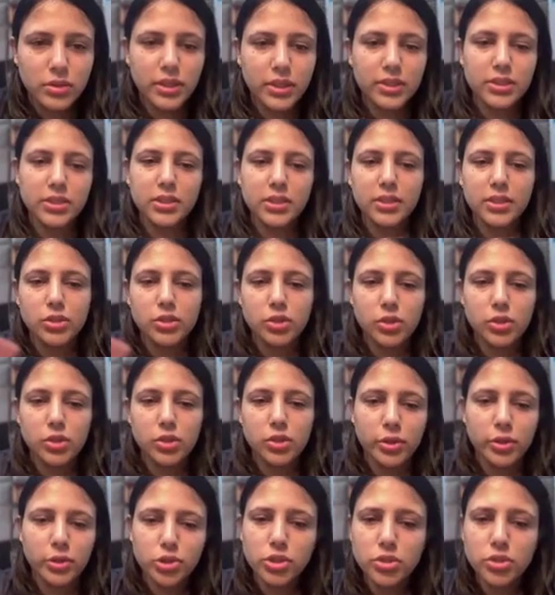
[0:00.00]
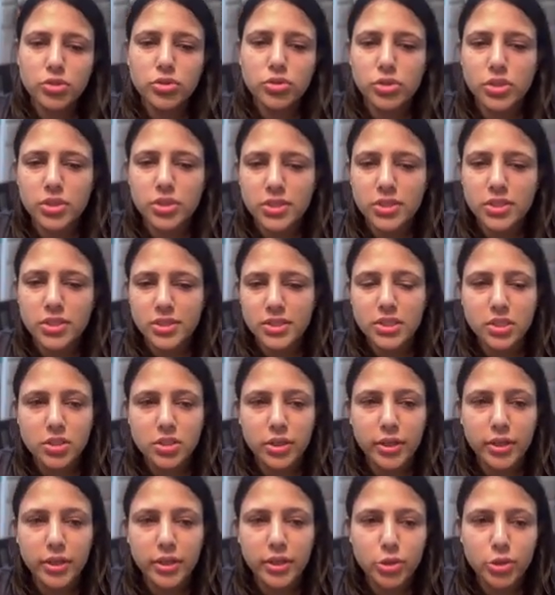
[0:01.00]
let's see the solution. So this is the
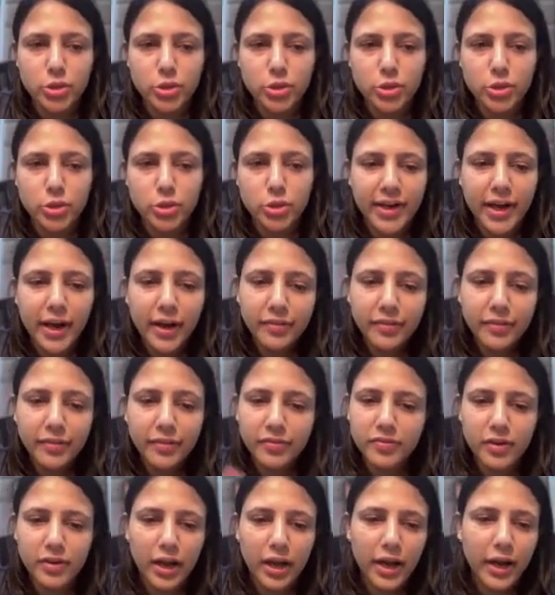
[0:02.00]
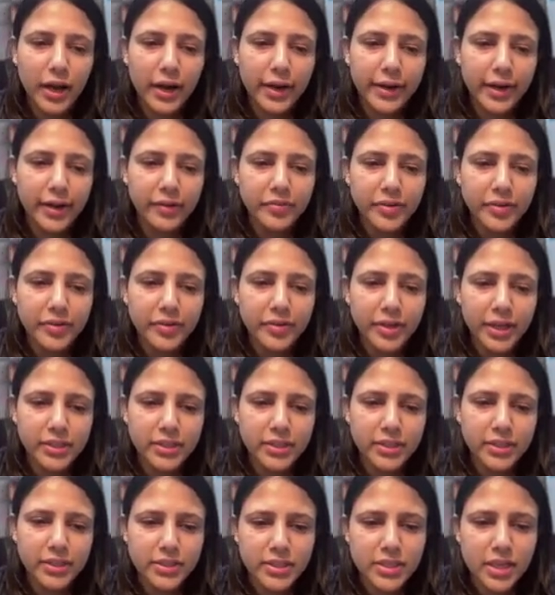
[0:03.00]
solution that we have. And I've taken
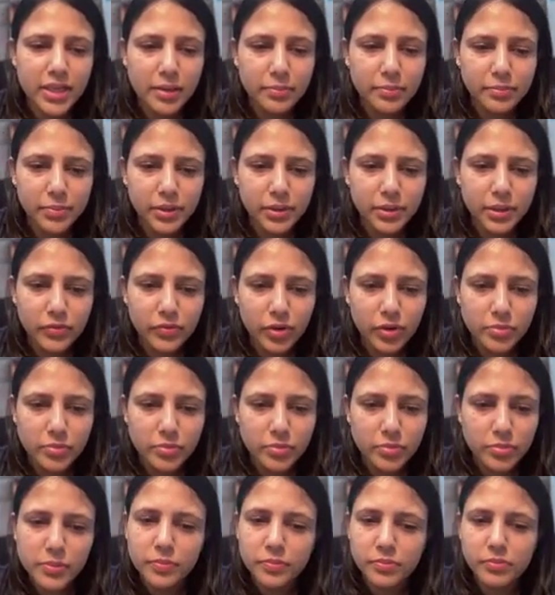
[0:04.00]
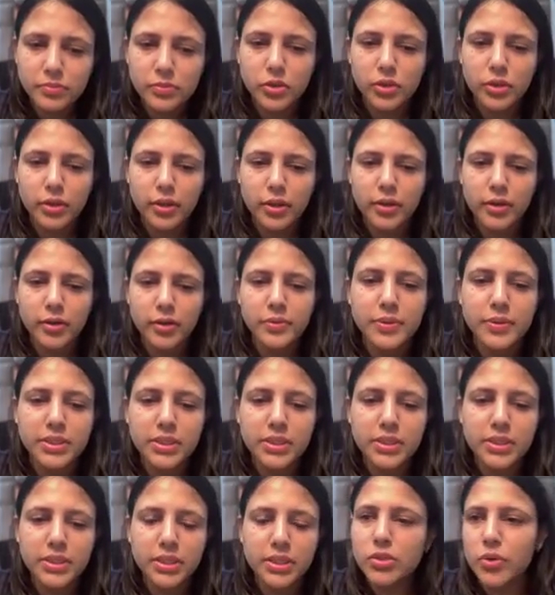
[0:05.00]
this example from some good
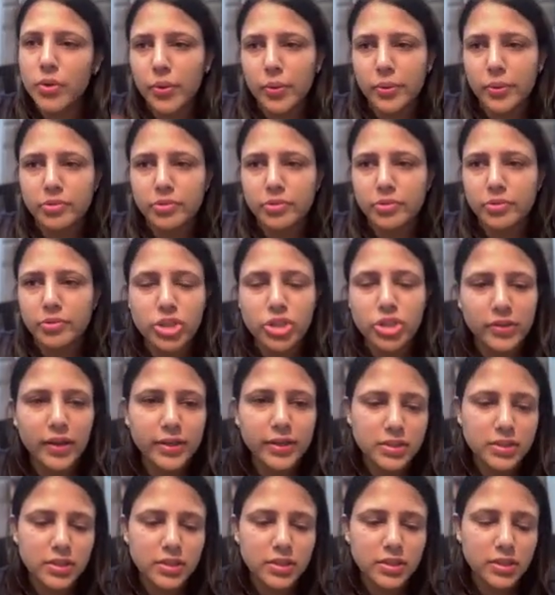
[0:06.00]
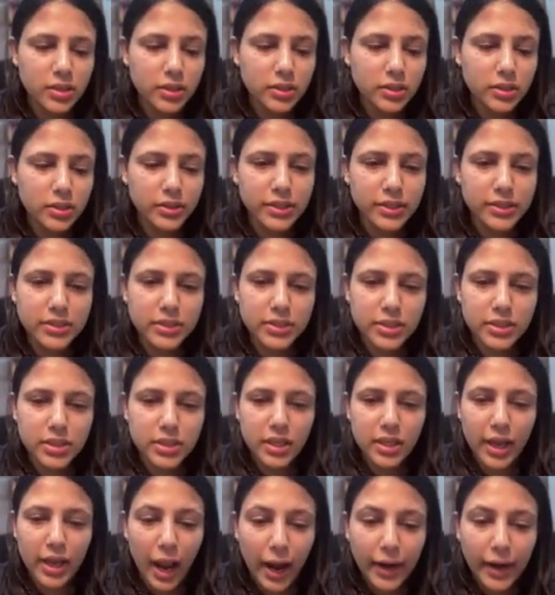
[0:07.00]
university. So you can check that this
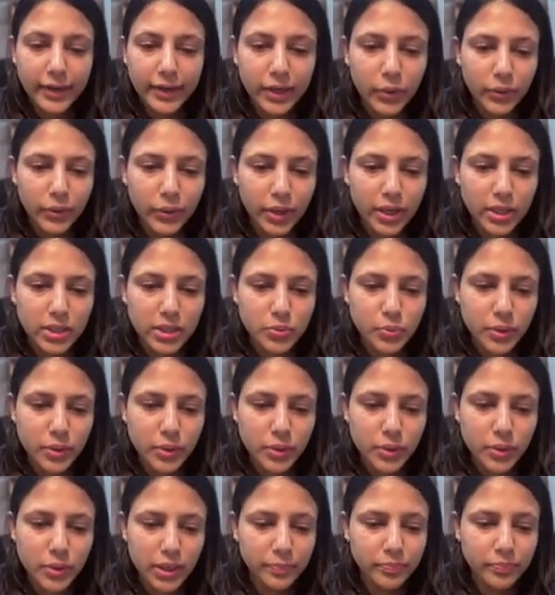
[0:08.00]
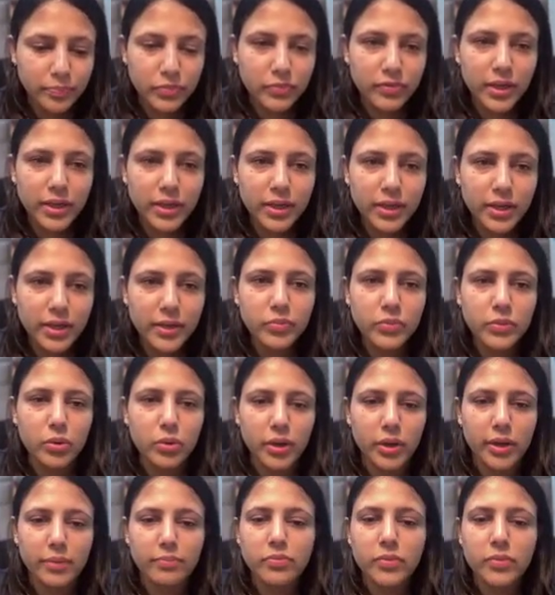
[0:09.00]
handout as well. Fine.
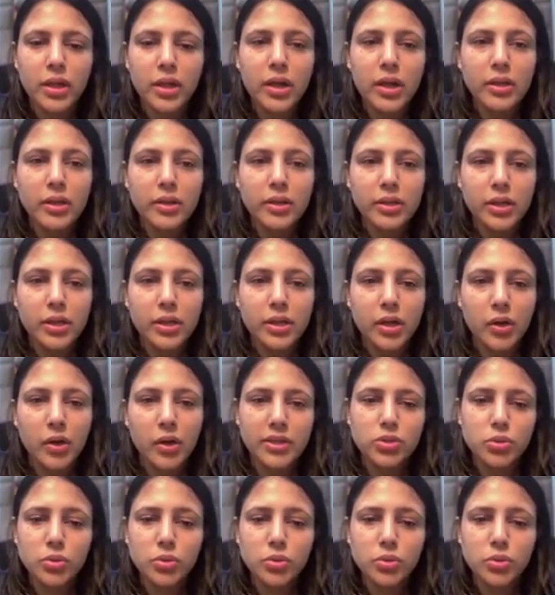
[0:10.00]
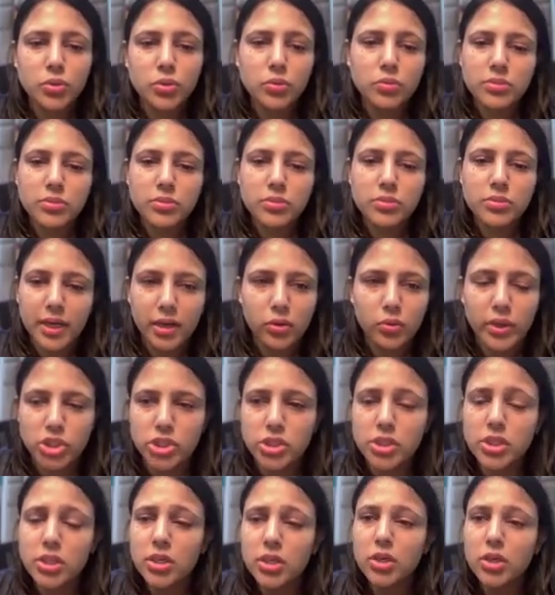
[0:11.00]
Okay. Now let's do second
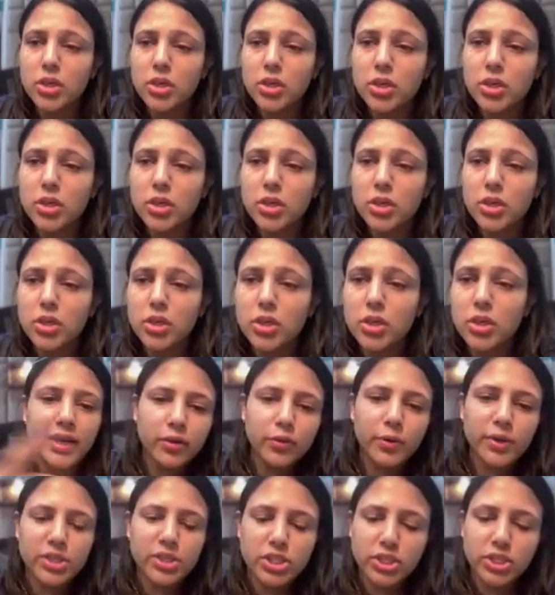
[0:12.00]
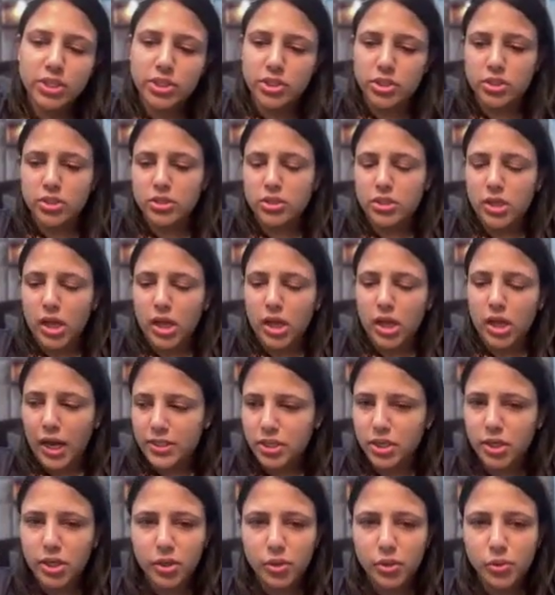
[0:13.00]
question. So second question is
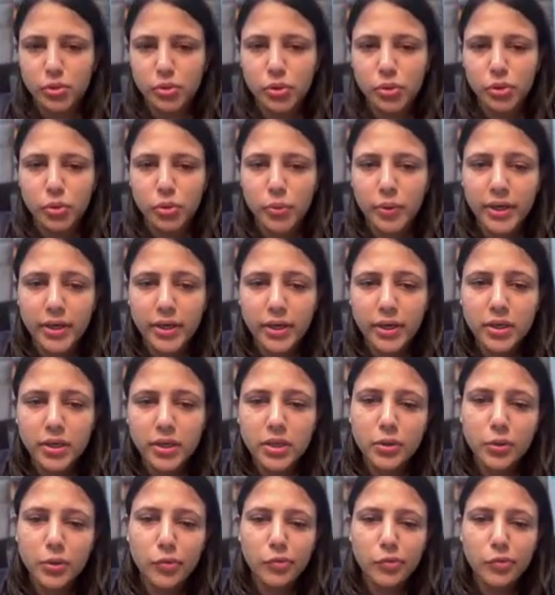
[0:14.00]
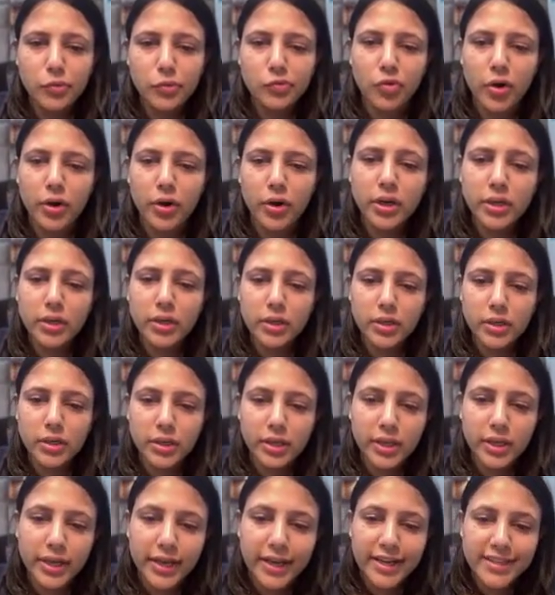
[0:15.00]
asking you to do it for
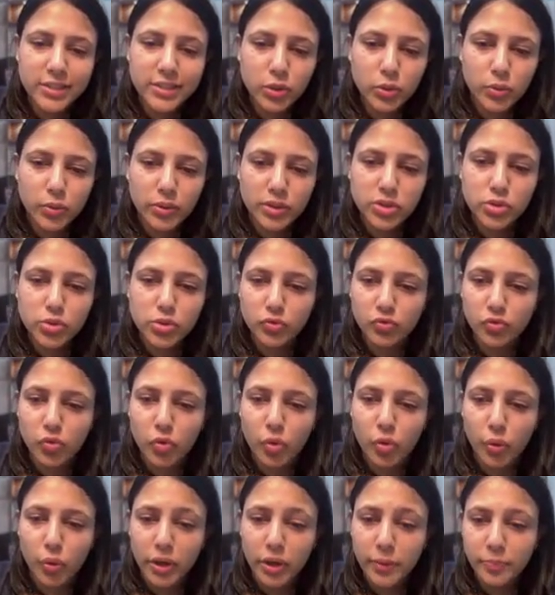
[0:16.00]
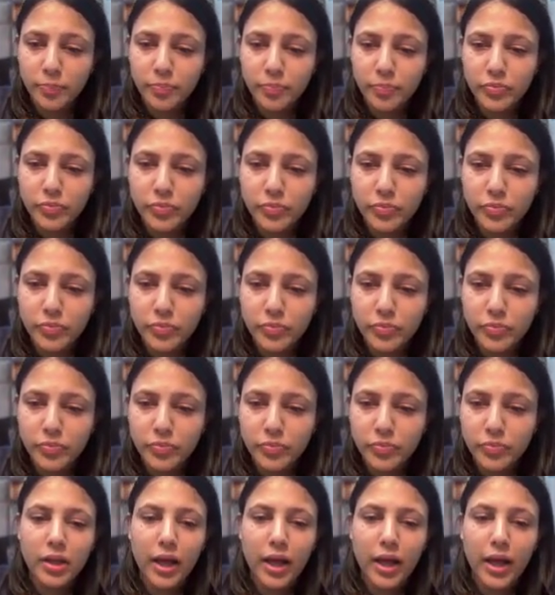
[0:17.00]
k is equals to 4.
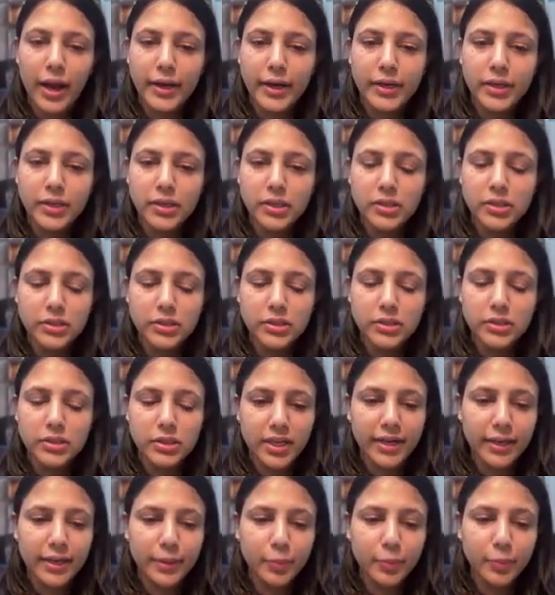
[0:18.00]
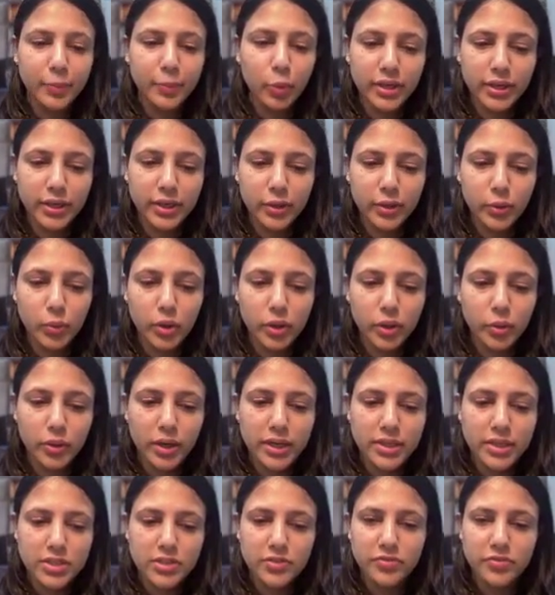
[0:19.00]
And the data point that you want to
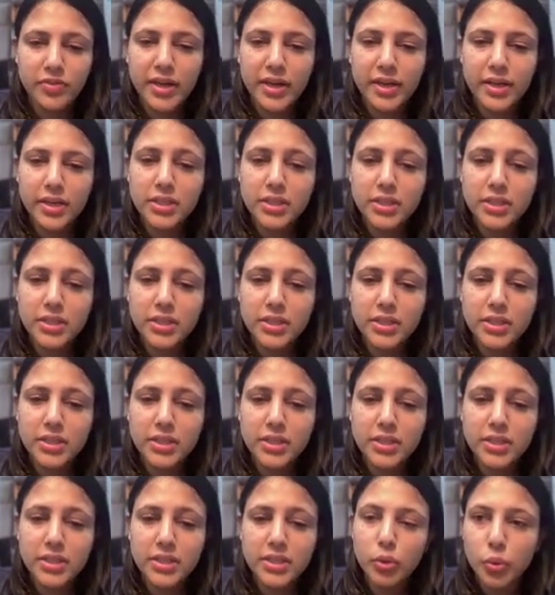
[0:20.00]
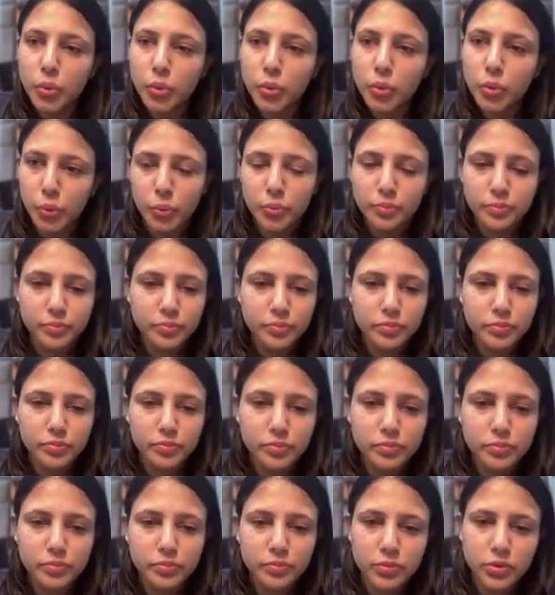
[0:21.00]
classify is 2, 2.
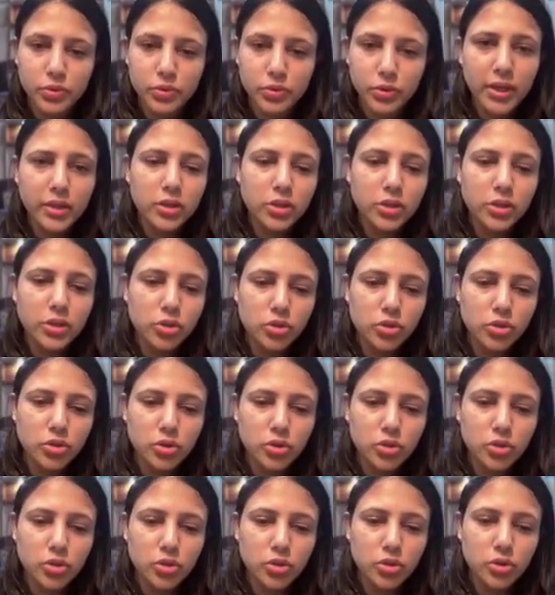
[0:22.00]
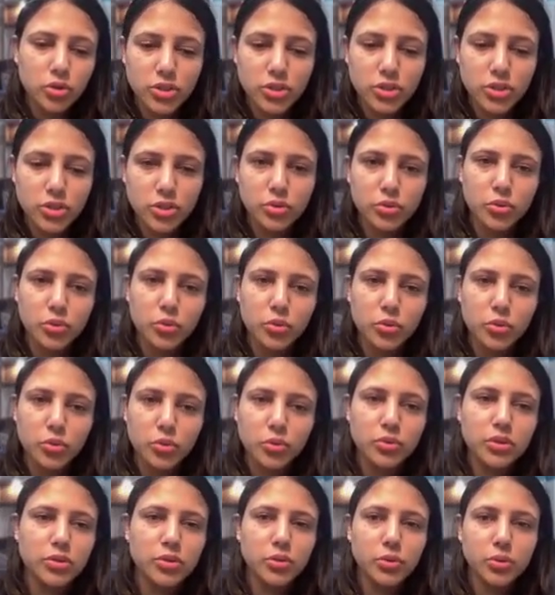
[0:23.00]
Okay. So let's do
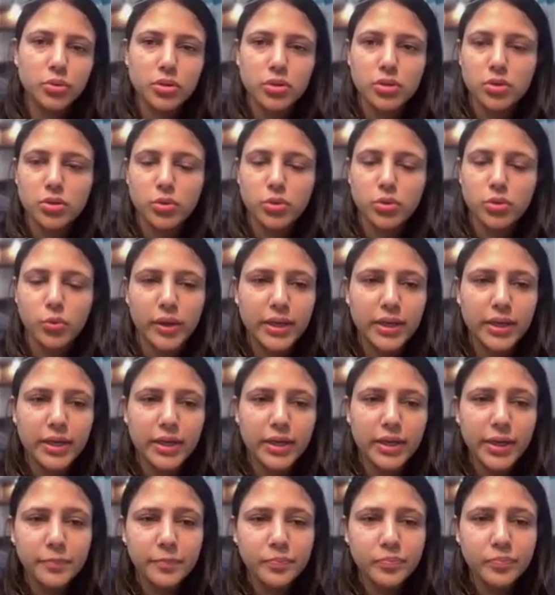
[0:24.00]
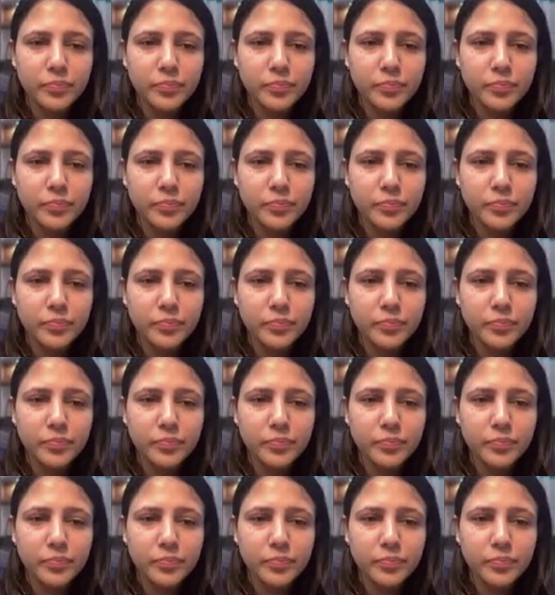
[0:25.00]
this quickly.